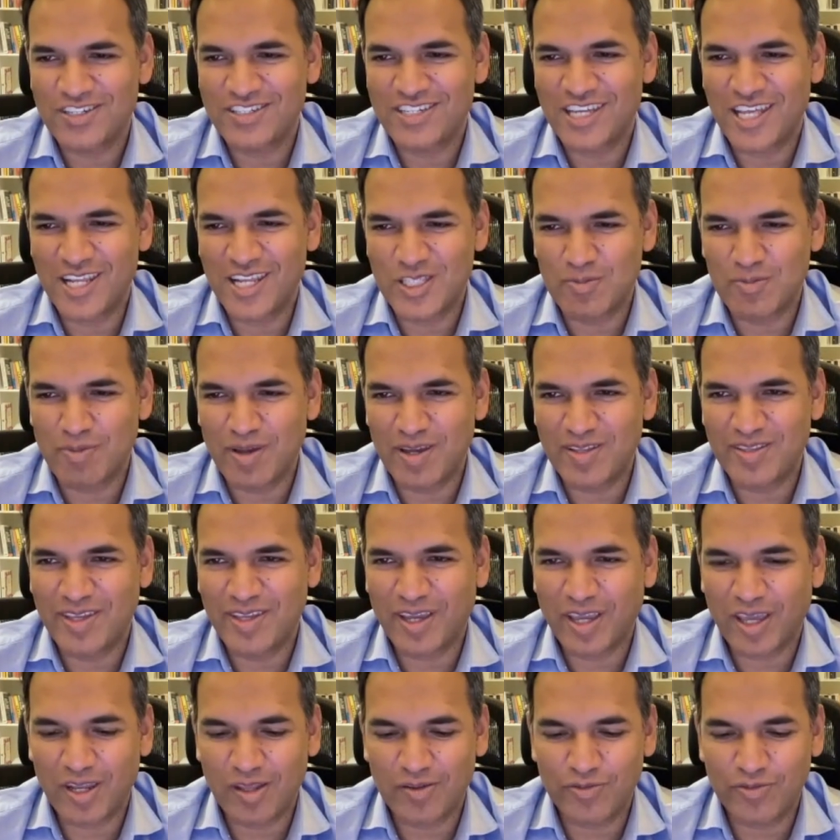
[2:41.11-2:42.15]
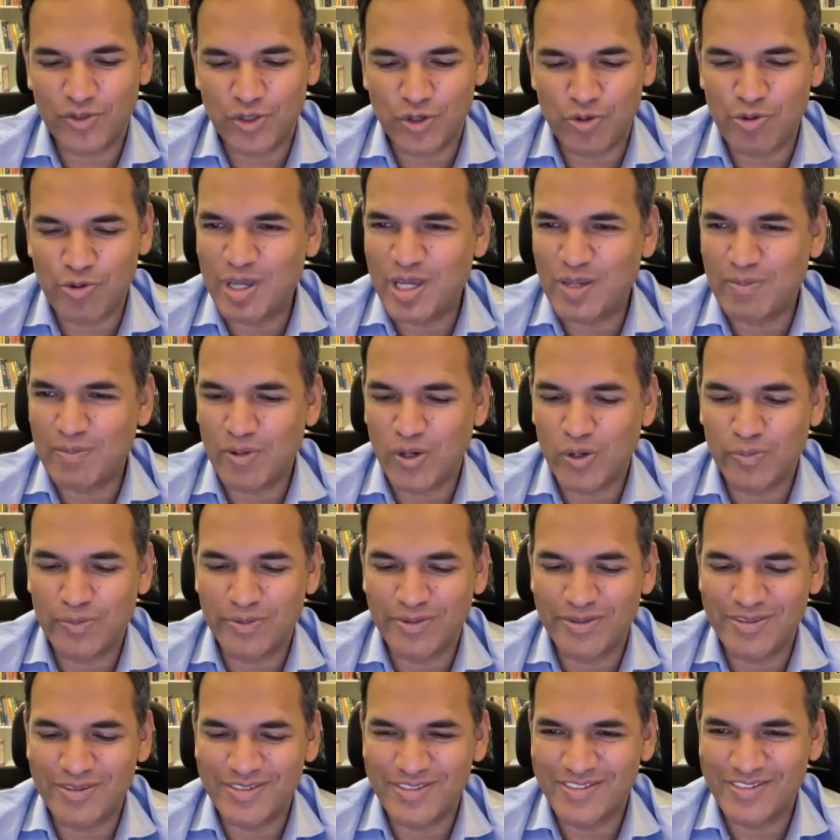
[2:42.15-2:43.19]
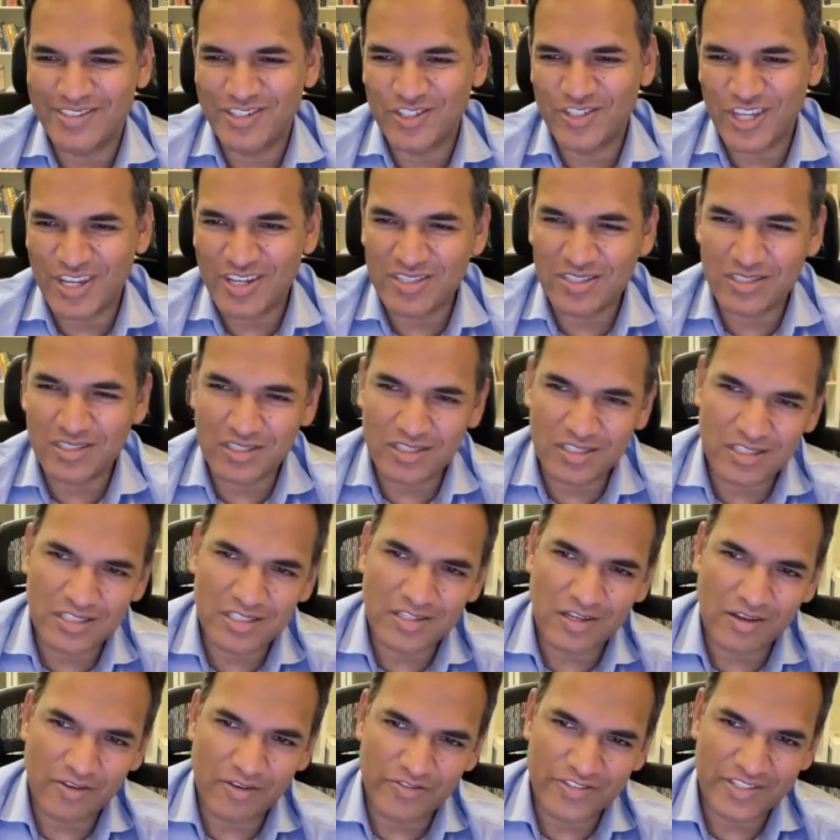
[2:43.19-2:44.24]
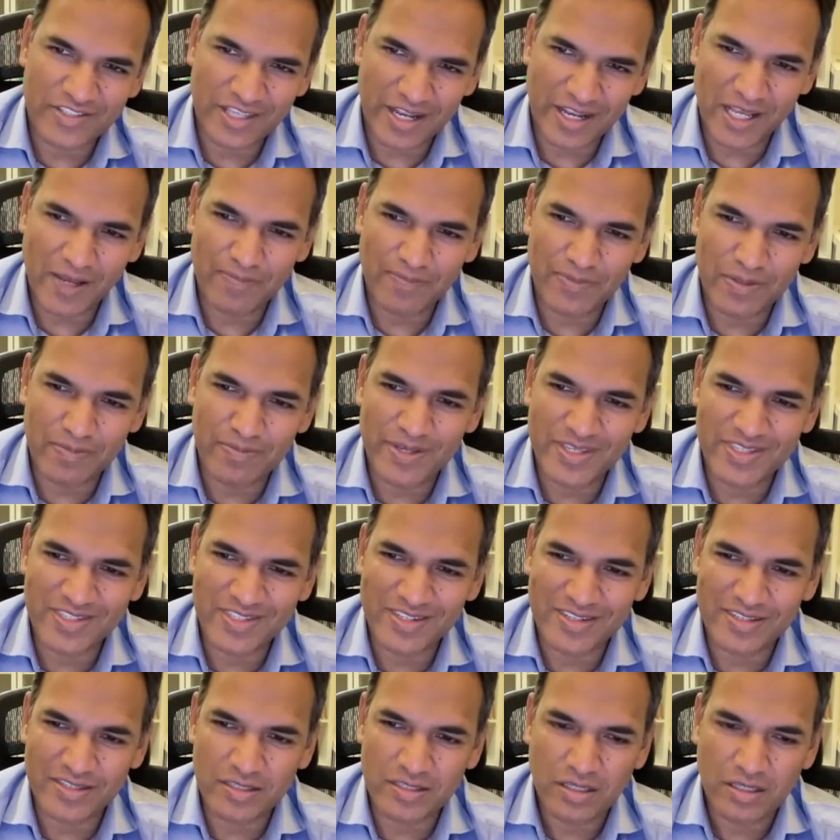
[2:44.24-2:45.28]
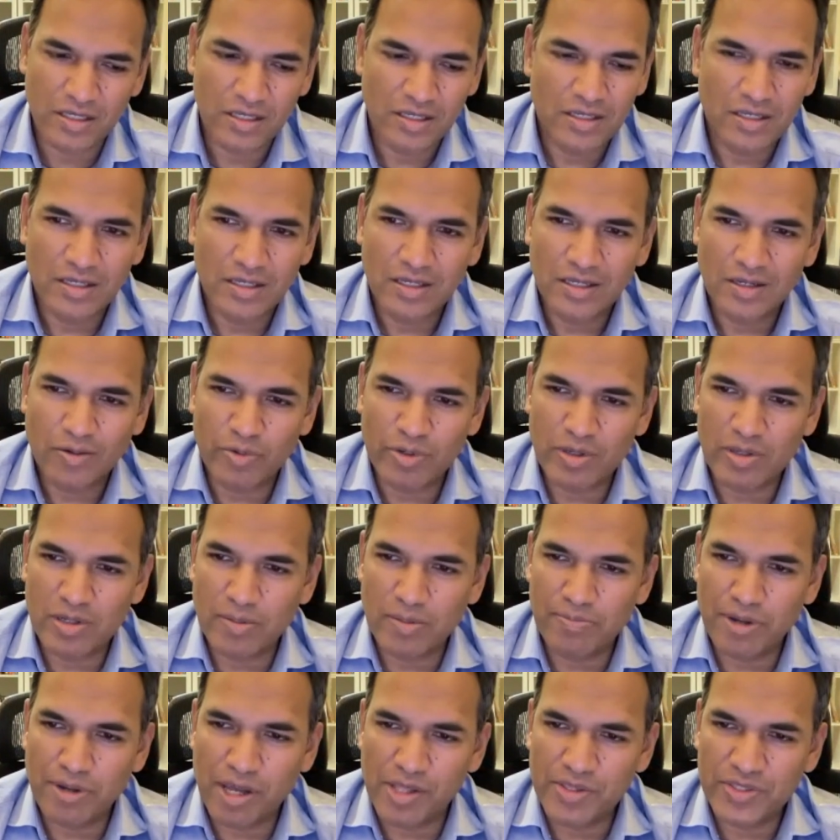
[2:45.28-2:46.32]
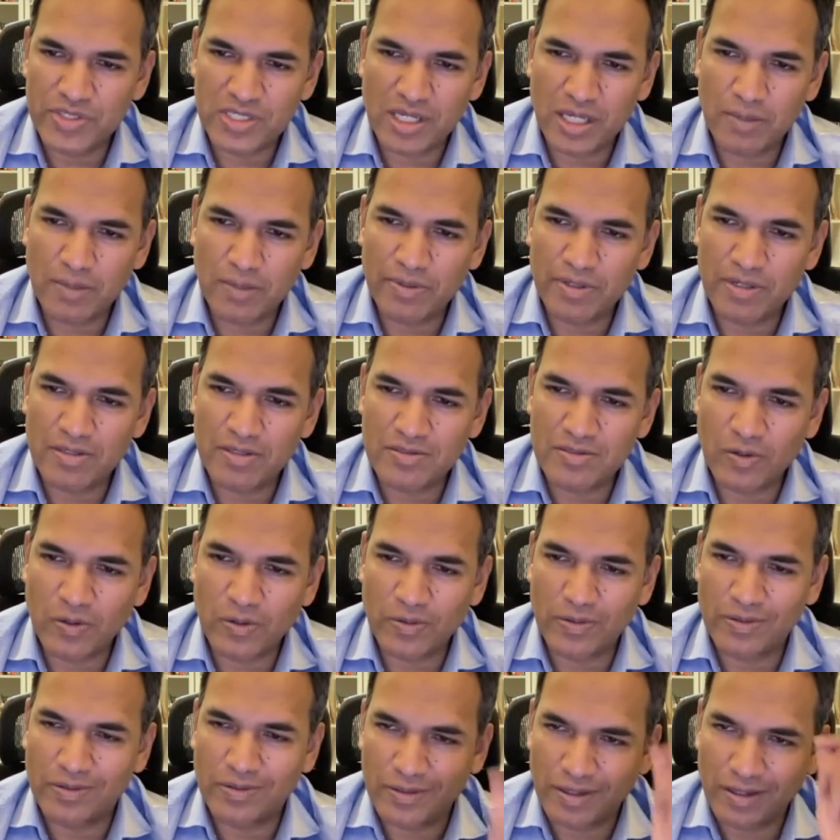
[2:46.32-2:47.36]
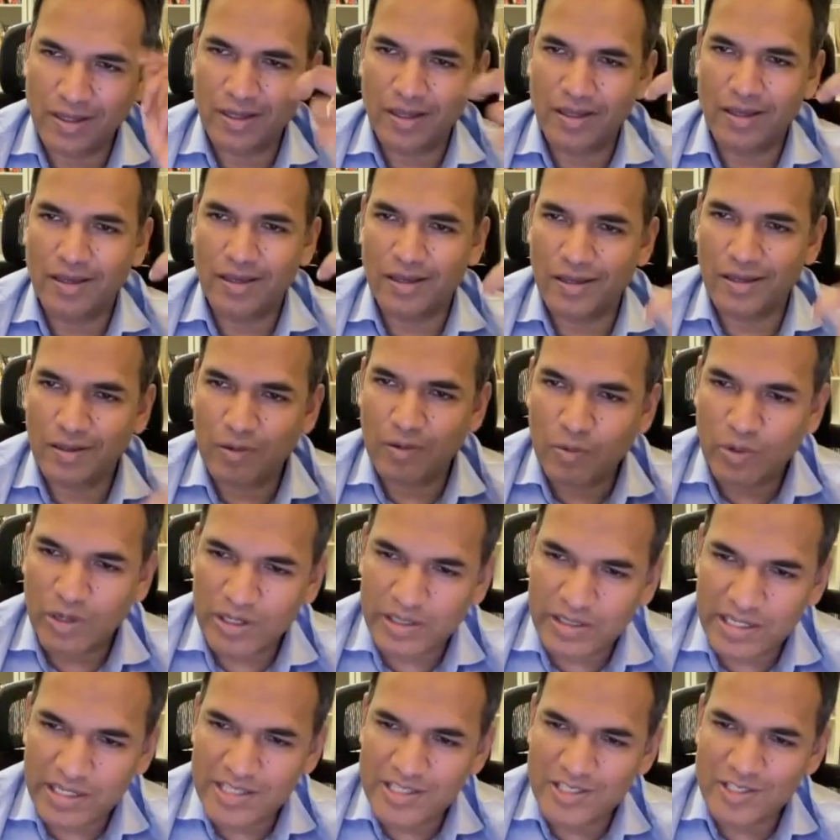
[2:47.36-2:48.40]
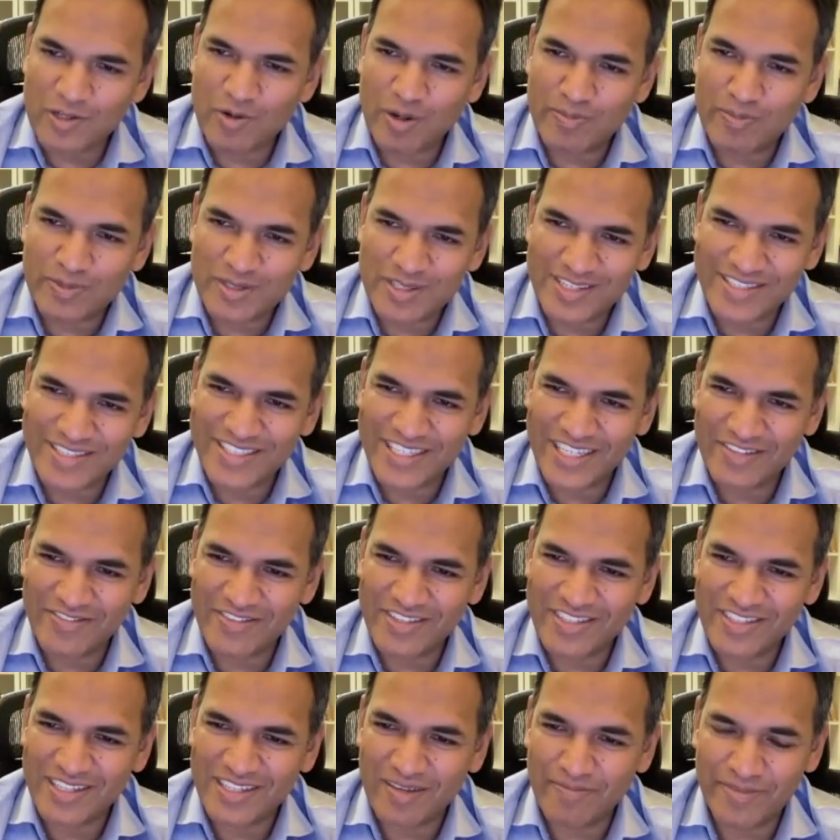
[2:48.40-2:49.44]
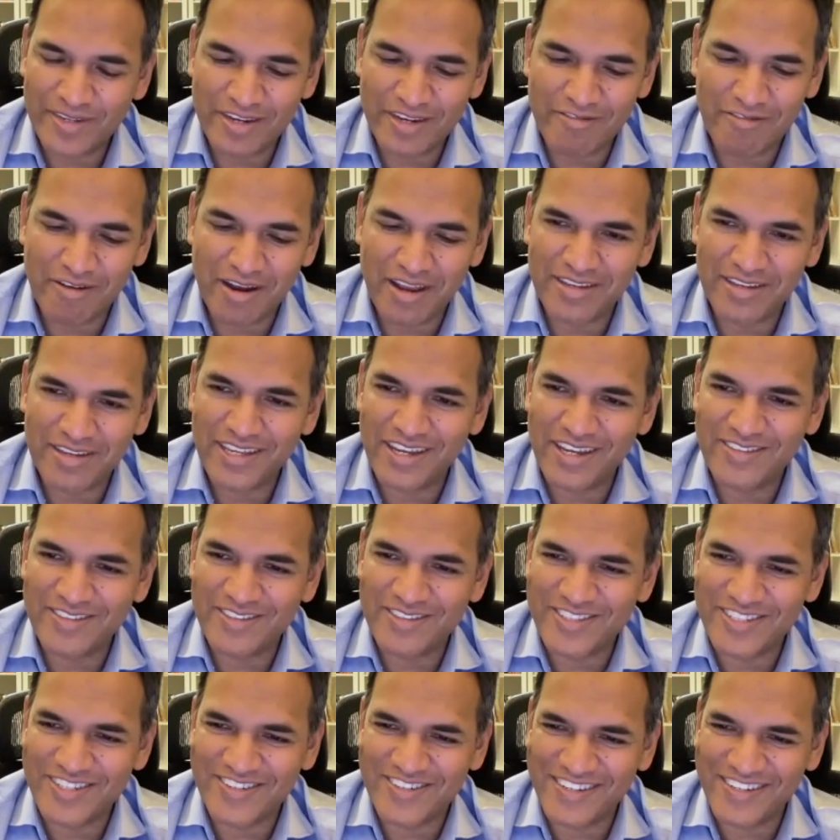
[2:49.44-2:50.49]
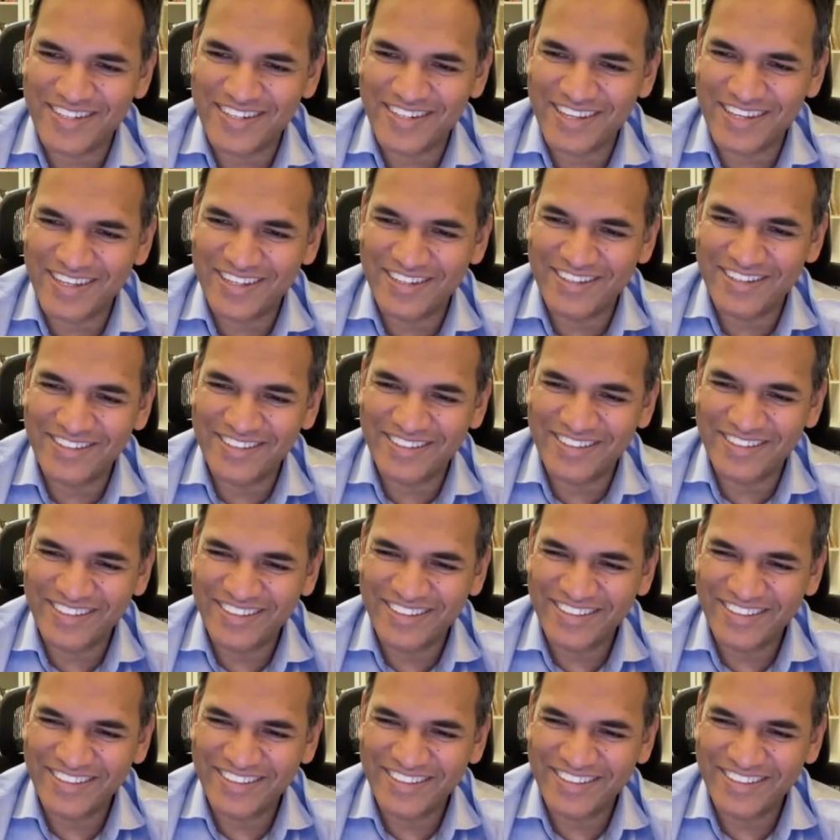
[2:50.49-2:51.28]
Tell us about that kind of eureka moment or the genesis of setting up the business. Were you in a bathtub and you thought, the world needs a crypto service company? You ran down the street naked?